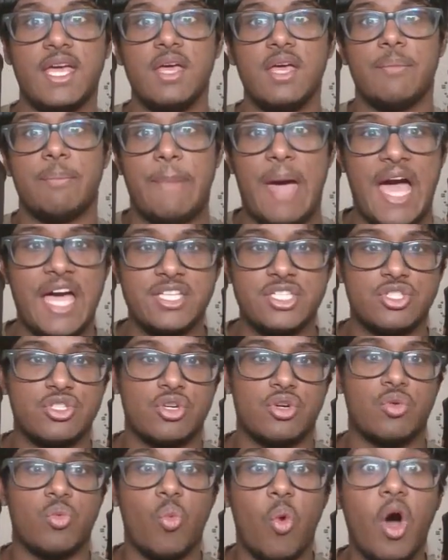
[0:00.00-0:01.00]

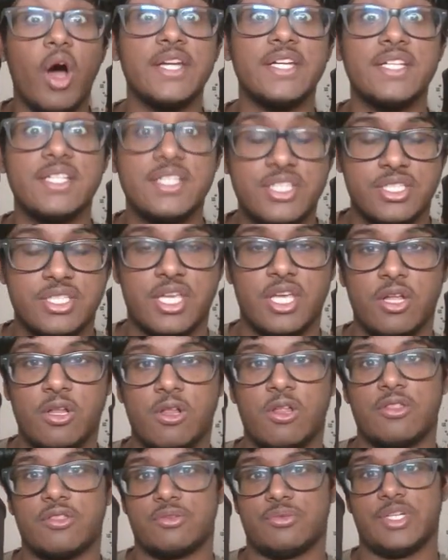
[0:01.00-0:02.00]
master one skill
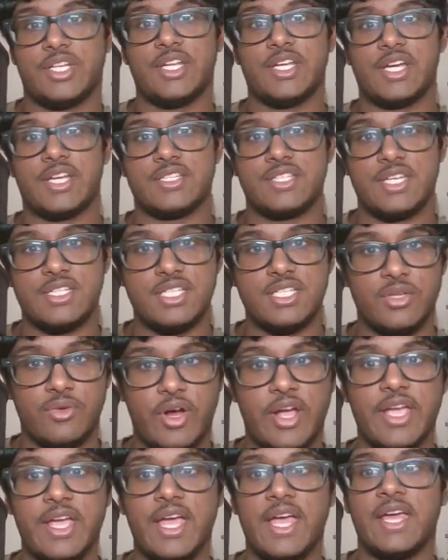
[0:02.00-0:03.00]
on the reading SAT,
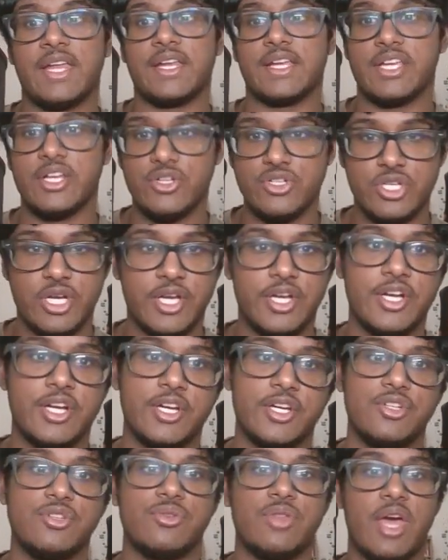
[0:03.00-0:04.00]
right? And here's how you're going
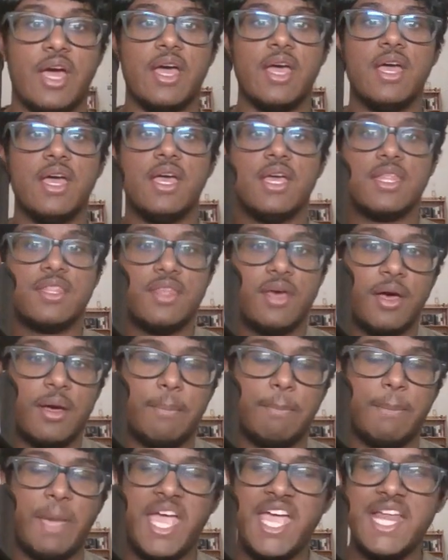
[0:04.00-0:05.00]
to do that. The
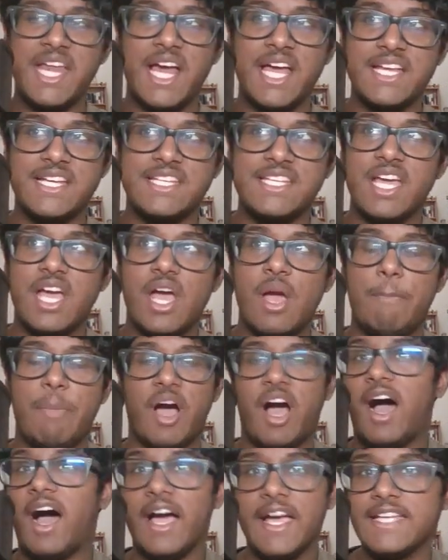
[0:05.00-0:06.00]
main idea
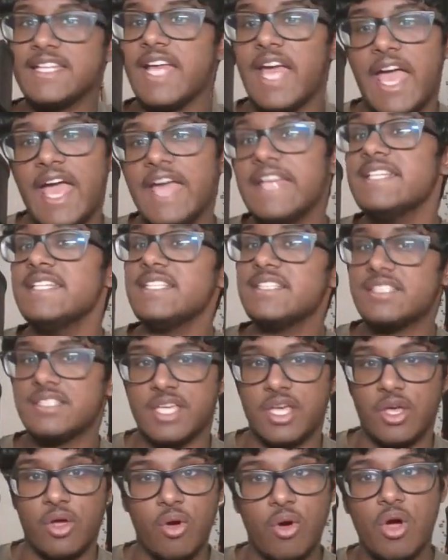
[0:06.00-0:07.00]
behind any
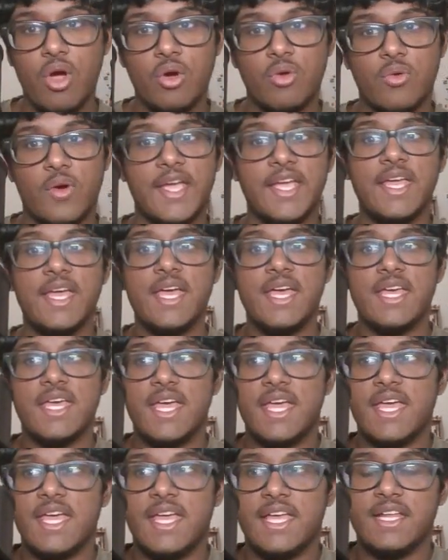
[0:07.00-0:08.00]
skill, right,
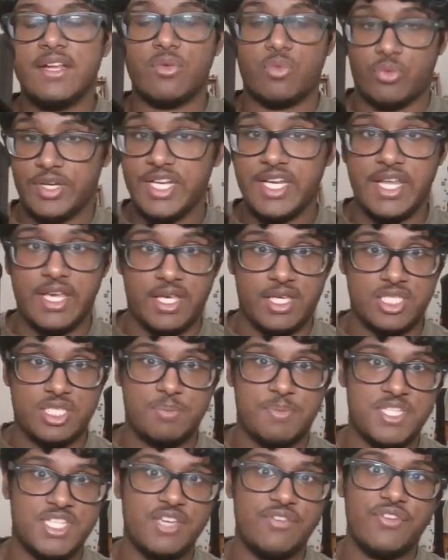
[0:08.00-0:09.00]
in reading
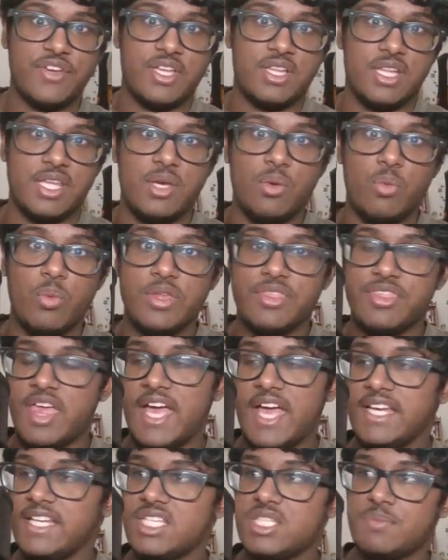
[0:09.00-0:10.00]
specifically with
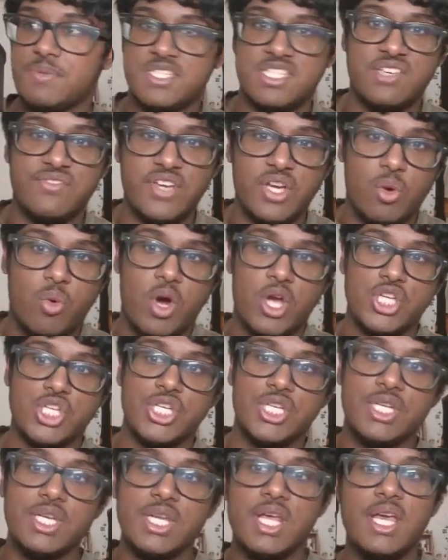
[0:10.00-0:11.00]
any specific
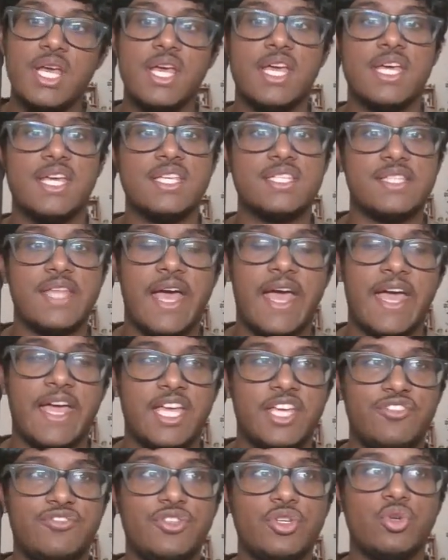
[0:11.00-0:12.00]
question is that
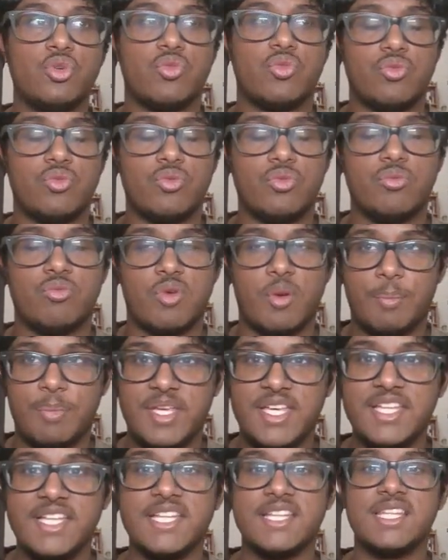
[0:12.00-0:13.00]
if you
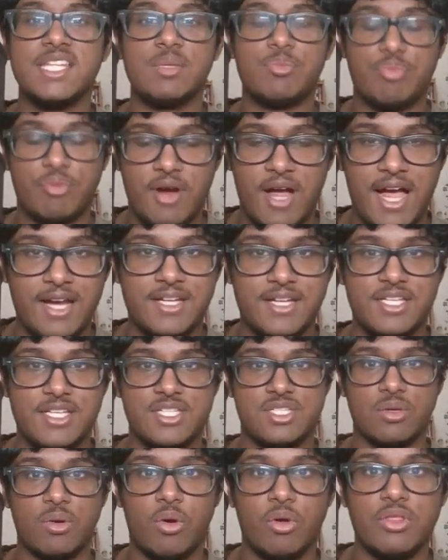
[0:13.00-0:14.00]
repeatedly practice
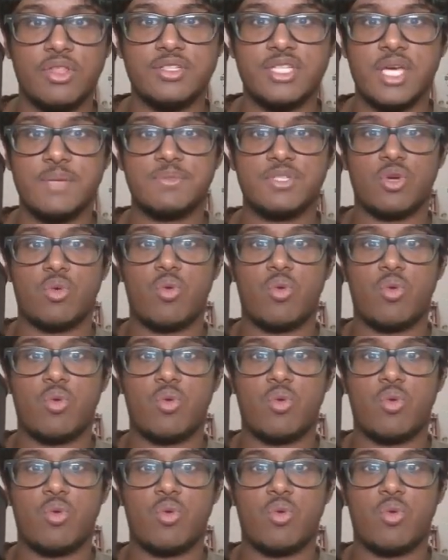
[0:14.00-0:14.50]
all the types of